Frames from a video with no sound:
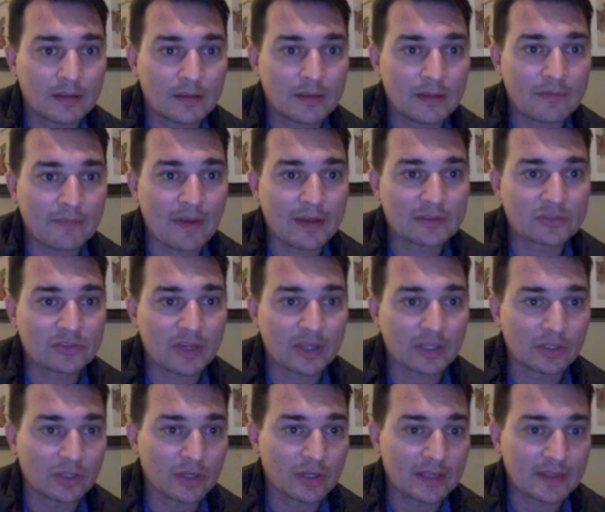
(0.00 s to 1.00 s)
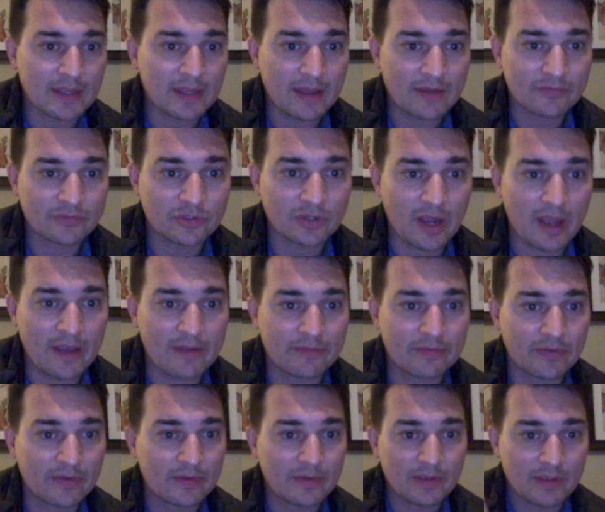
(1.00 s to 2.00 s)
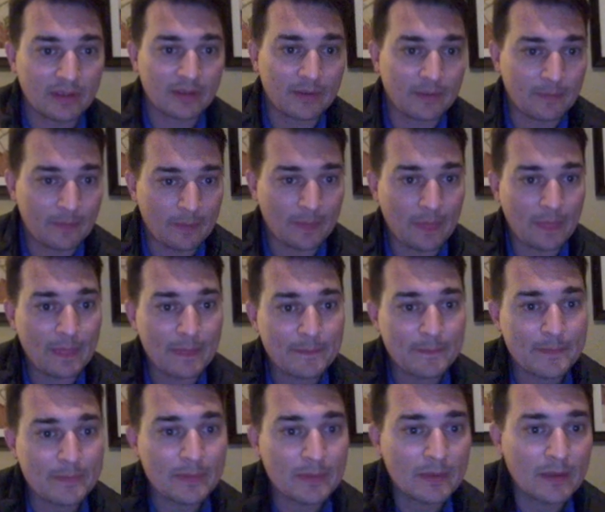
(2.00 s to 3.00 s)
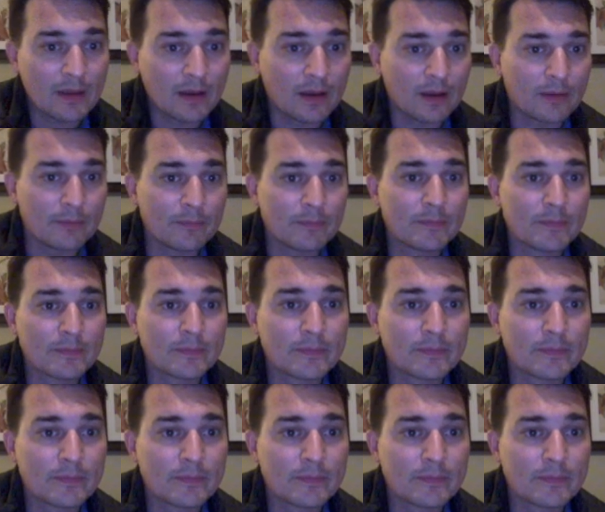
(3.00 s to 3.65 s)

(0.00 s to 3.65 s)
if I try to look at the F drive, I'm